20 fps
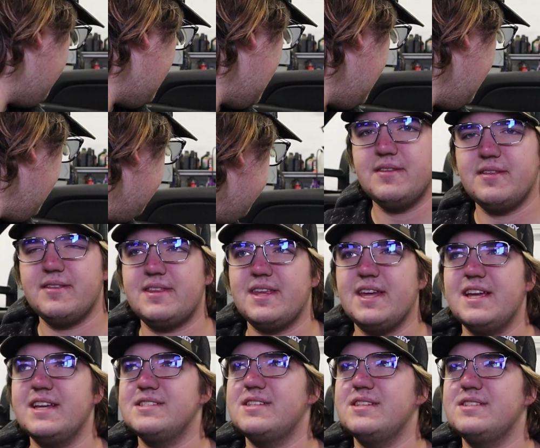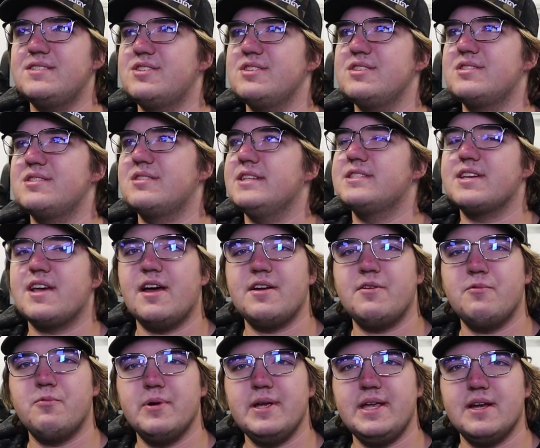But the thing is, it's kind
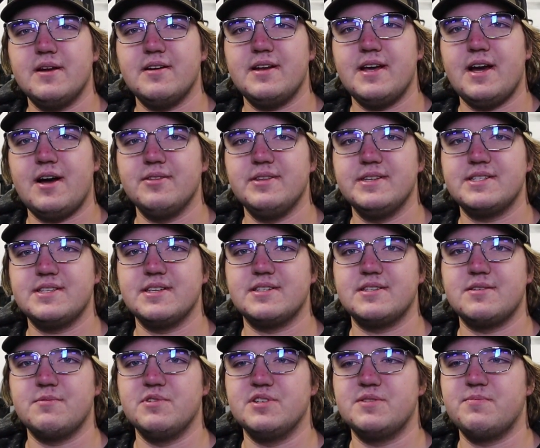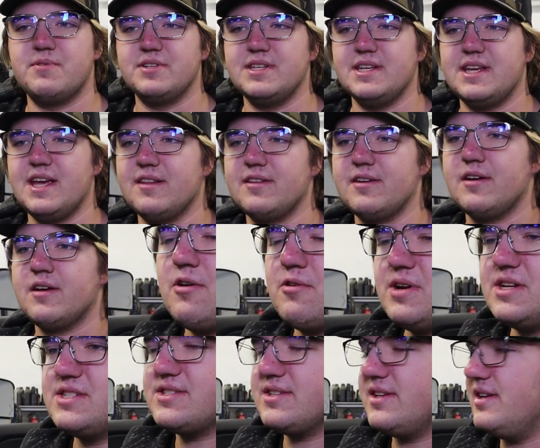of weird how this system was put together.
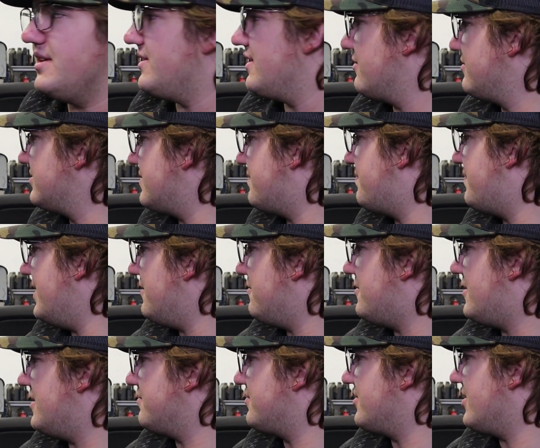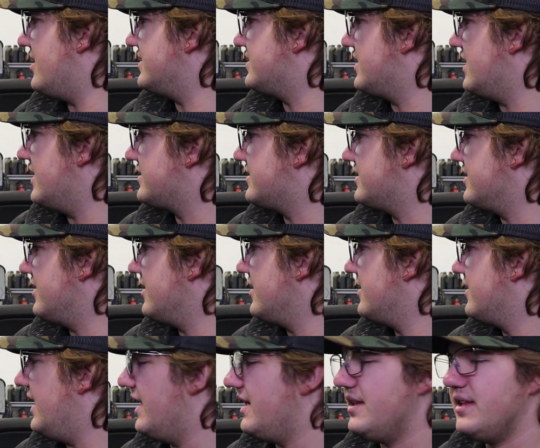Originally, there was a bit 1
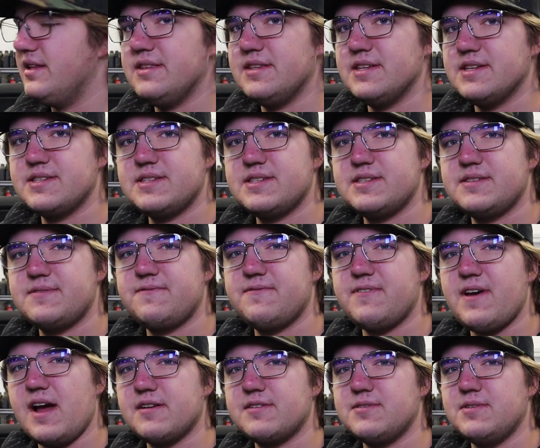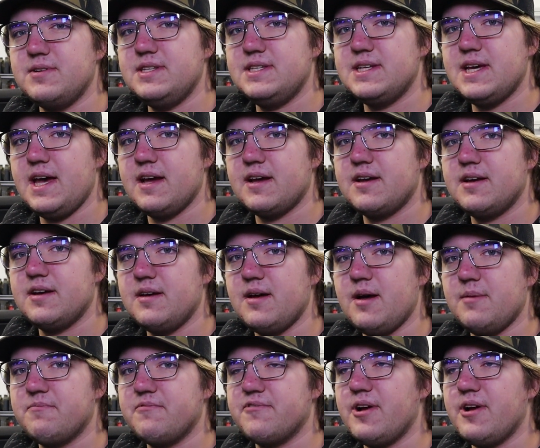processor and this factory deck up